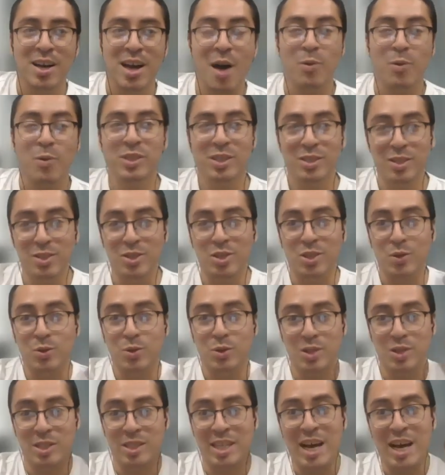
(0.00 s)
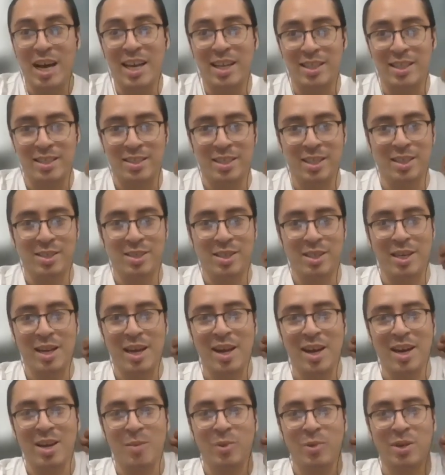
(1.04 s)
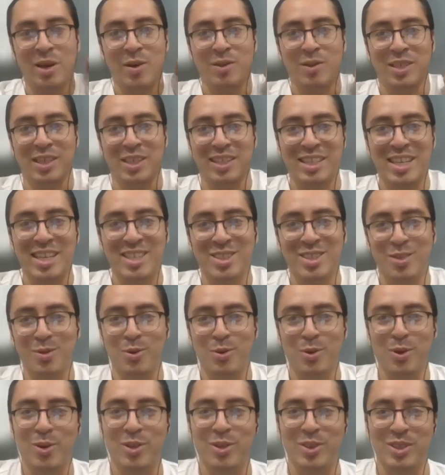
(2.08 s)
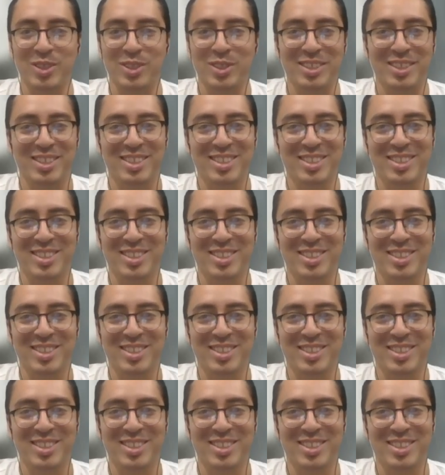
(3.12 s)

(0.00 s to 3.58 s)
I was gonna choose to die at 69, but I was like, that's too early.